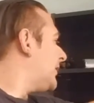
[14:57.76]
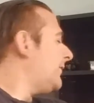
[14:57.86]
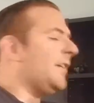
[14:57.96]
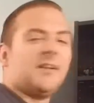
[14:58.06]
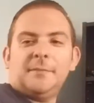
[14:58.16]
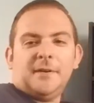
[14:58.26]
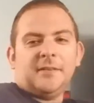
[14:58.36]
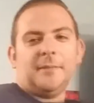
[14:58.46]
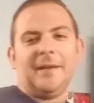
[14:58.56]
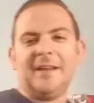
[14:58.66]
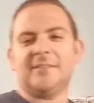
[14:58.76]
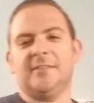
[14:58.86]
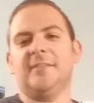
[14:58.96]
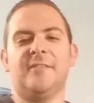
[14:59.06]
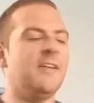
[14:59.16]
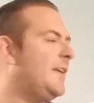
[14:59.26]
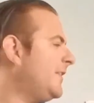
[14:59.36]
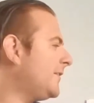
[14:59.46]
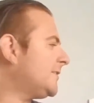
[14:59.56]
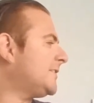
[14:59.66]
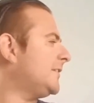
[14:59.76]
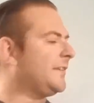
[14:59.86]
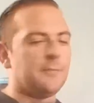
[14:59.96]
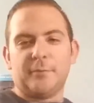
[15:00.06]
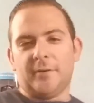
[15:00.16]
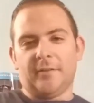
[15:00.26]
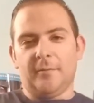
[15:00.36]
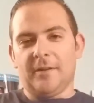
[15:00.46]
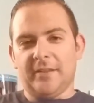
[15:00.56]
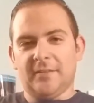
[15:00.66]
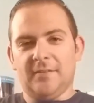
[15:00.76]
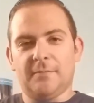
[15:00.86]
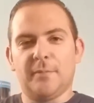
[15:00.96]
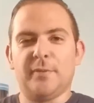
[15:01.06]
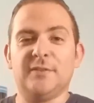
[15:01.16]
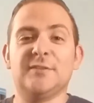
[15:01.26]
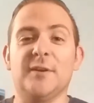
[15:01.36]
I've talked about in the past and stuff. They're just there temporarily while I clean up the place.